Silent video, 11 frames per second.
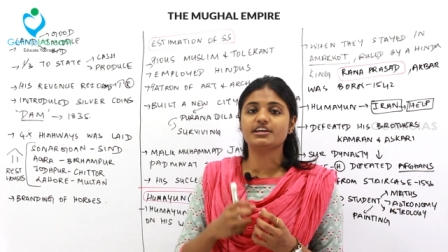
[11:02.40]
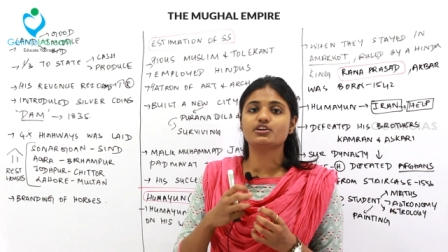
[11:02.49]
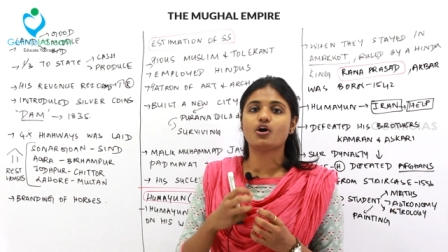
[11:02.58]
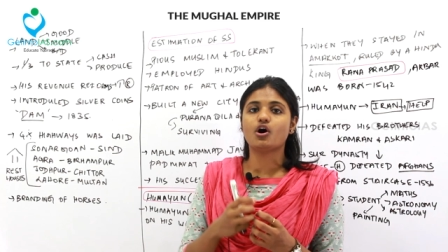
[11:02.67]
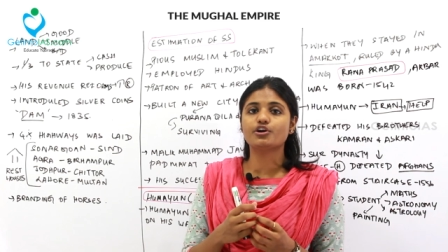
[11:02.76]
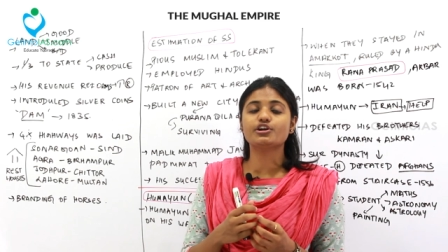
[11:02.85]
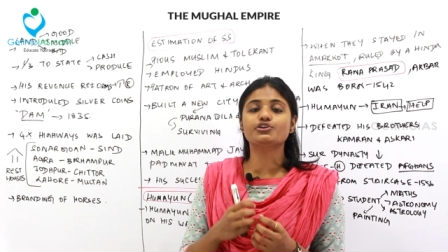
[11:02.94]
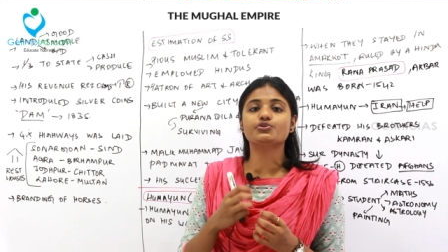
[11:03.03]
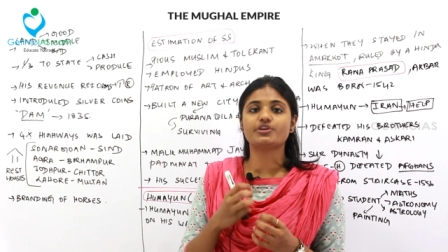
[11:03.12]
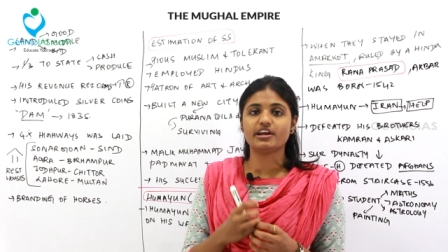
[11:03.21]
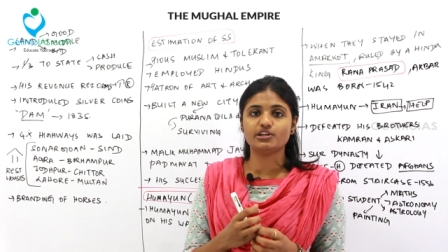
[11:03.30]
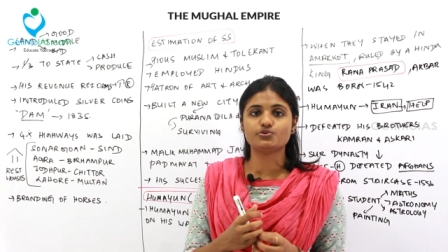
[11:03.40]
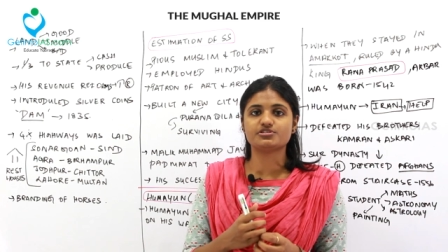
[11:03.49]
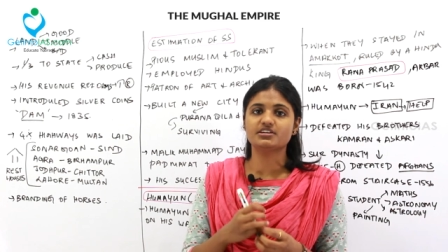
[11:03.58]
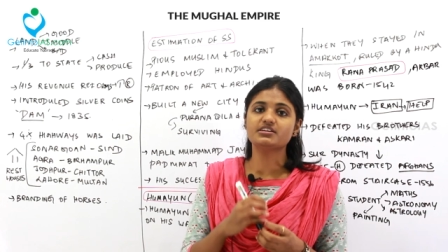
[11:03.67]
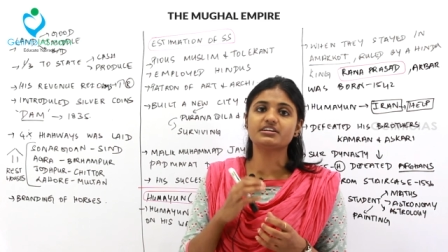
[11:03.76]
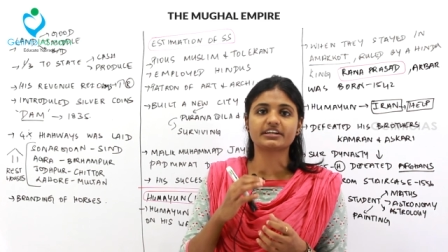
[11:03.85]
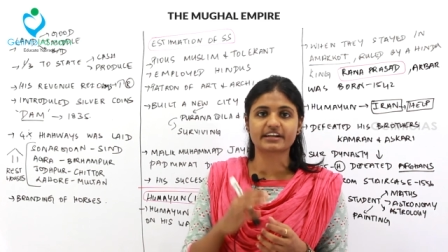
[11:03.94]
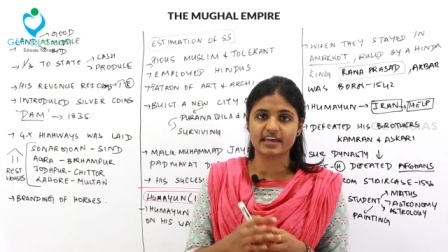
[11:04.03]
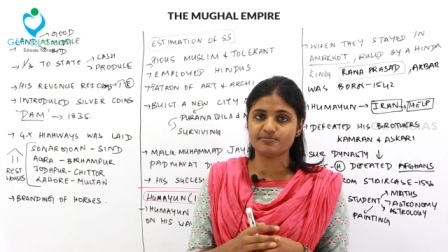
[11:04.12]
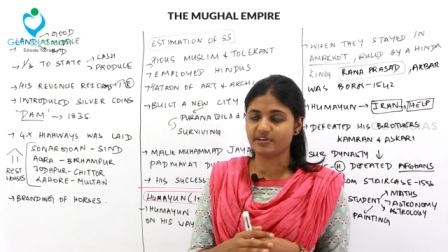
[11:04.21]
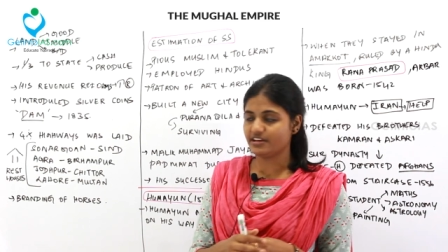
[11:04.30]
in order to reduce the
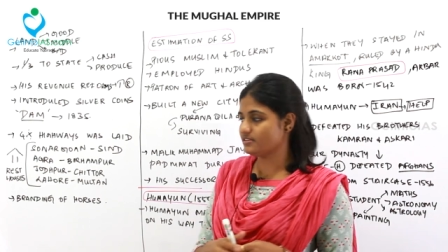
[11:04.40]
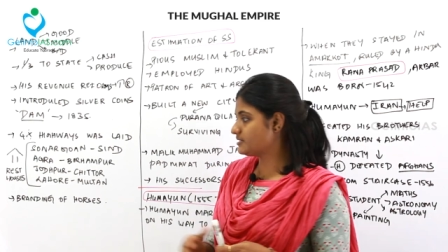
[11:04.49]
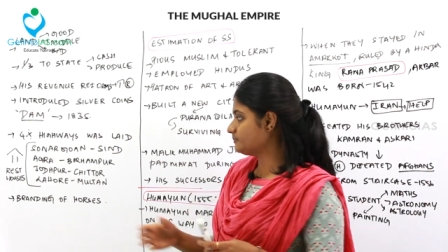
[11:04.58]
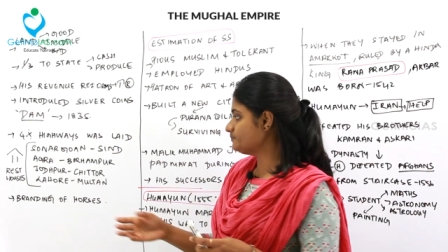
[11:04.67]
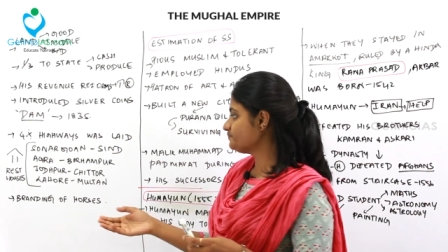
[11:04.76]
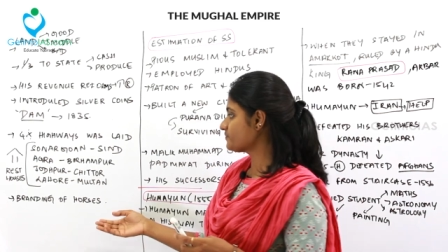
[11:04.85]
crime rates.